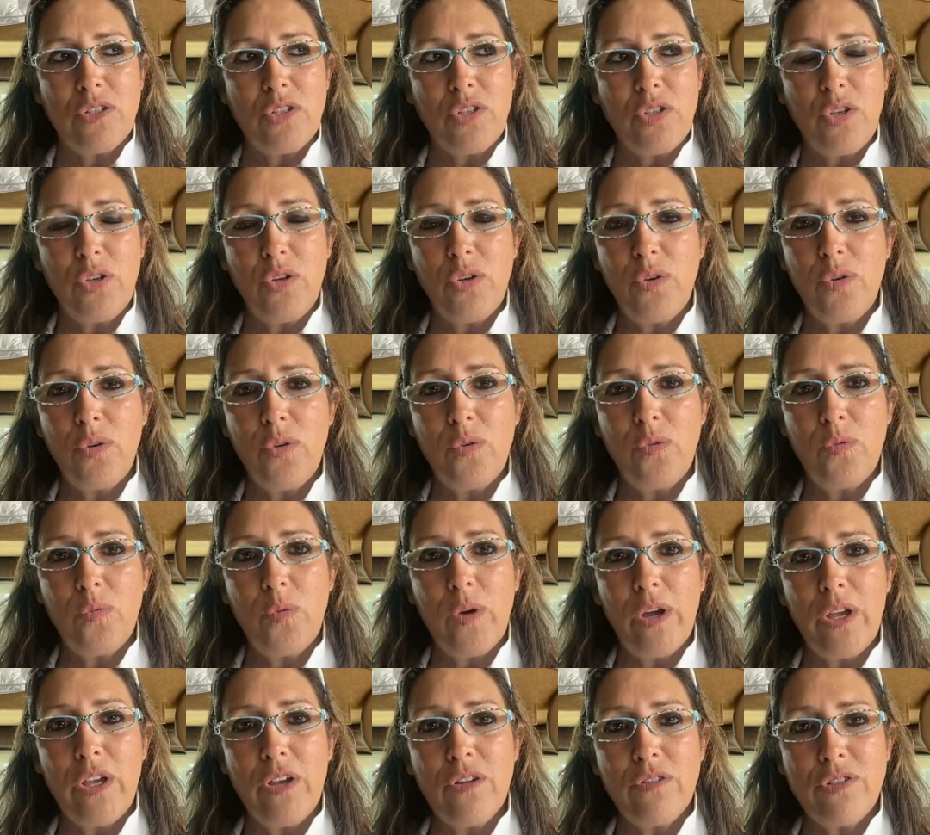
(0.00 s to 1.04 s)
to
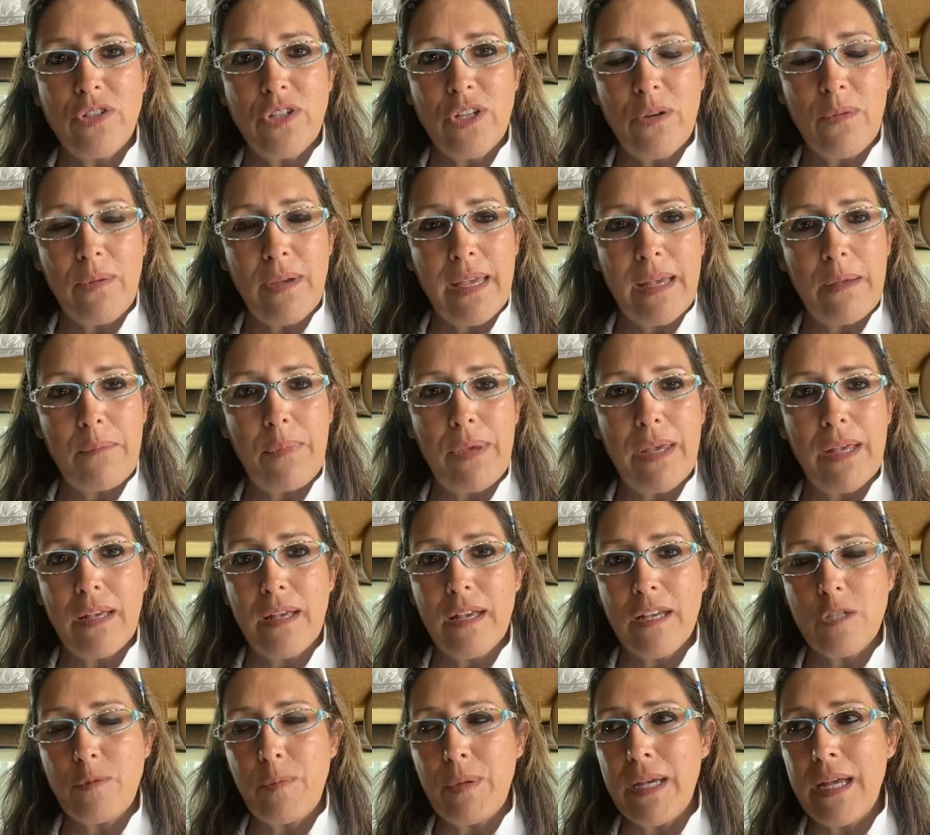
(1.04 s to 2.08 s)
what you're doing,
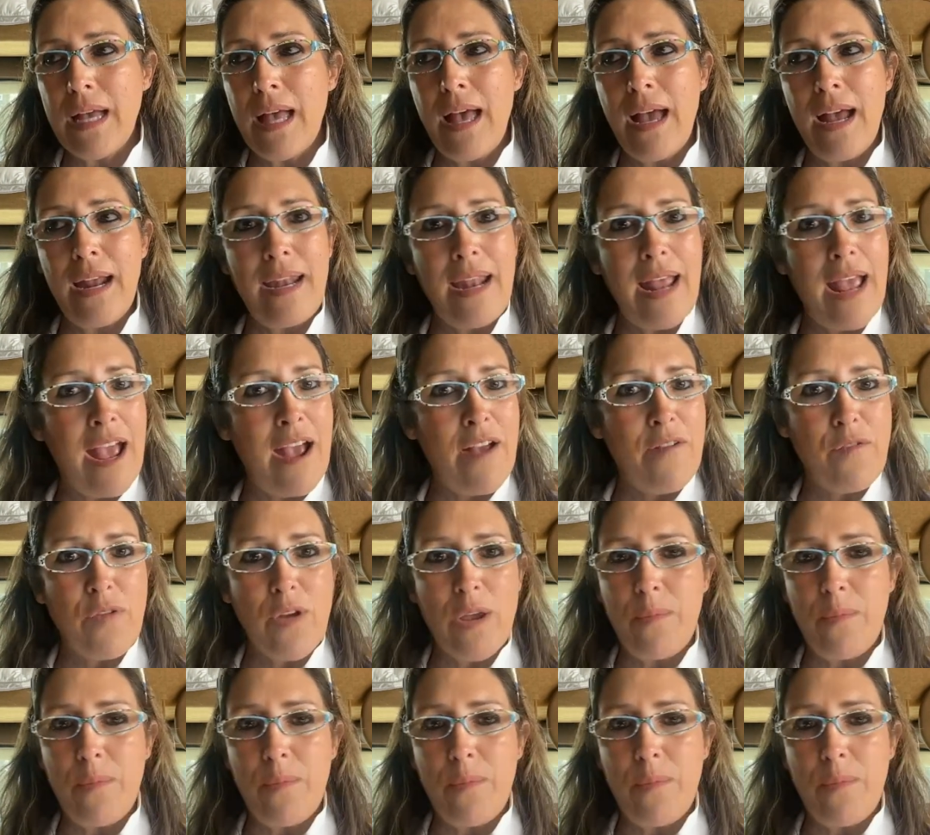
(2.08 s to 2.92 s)
because behind every